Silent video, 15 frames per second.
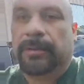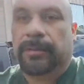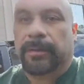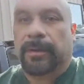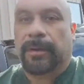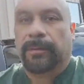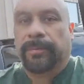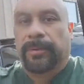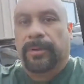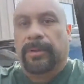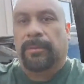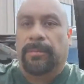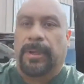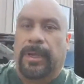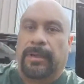Sorry, putting
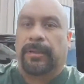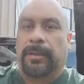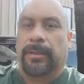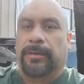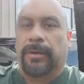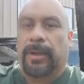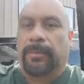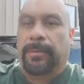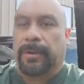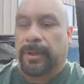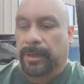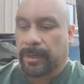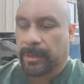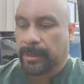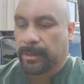it back on the tripod
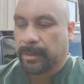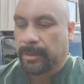here.